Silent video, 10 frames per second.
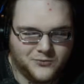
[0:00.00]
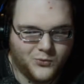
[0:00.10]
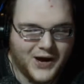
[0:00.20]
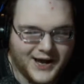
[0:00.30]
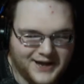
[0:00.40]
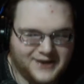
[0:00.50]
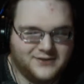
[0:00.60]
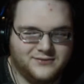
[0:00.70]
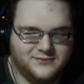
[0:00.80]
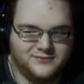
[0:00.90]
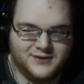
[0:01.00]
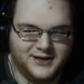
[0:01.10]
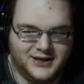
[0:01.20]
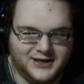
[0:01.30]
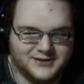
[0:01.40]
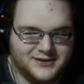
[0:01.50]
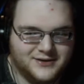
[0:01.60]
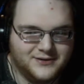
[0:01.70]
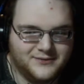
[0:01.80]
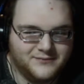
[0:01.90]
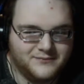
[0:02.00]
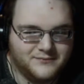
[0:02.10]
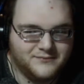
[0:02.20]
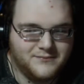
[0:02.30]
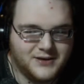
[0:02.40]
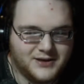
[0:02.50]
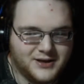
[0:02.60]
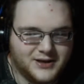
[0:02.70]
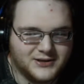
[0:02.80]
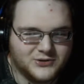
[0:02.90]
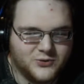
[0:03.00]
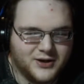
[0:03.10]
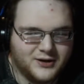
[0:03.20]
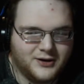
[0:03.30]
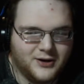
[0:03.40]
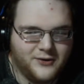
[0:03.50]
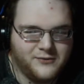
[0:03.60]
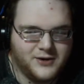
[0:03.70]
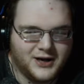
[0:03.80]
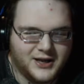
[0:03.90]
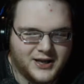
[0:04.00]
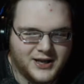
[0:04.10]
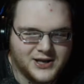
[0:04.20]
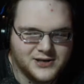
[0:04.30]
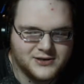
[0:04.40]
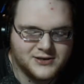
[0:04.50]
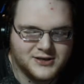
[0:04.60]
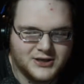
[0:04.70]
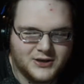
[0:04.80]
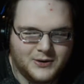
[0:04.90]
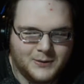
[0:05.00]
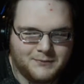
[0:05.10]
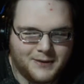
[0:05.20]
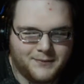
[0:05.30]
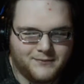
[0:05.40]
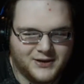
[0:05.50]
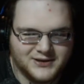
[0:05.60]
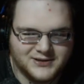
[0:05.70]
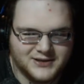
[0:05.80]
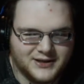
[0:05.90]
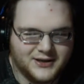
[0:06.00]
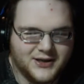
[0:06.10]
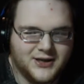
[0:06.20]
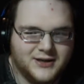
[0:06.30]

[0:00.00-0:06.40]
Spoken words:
Why? I asked. Because we're lonely, Muppet Man said.